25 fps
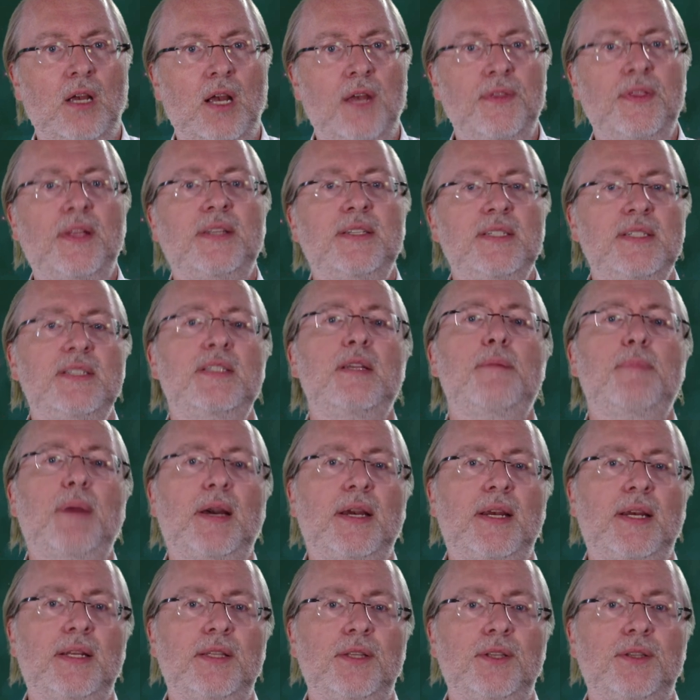and that is
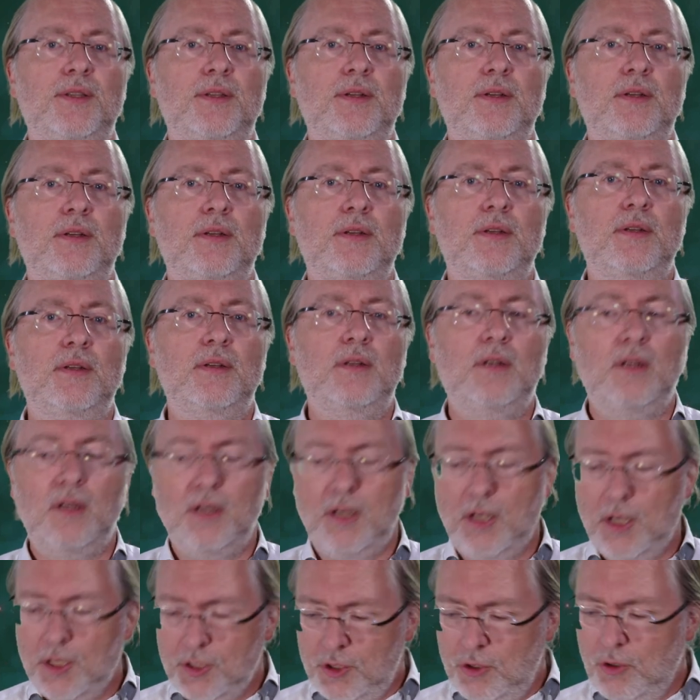deprecated.
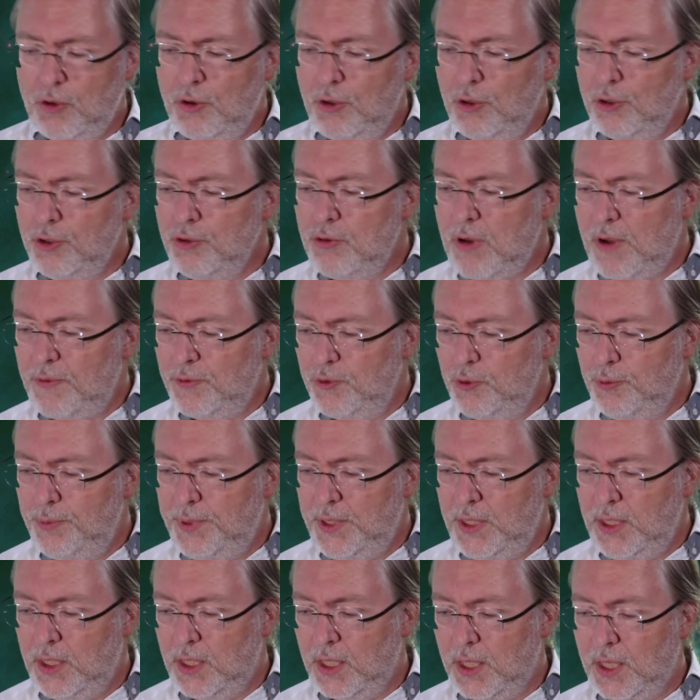So you have to
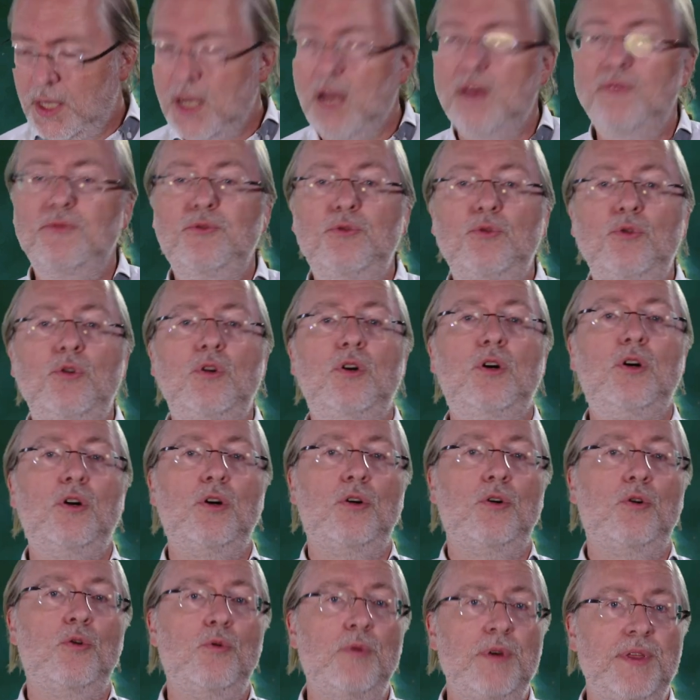be careful
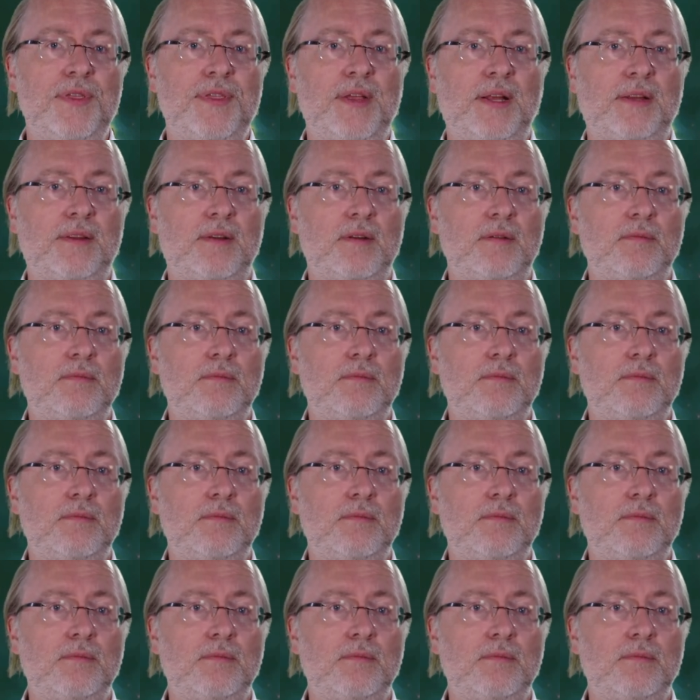with that.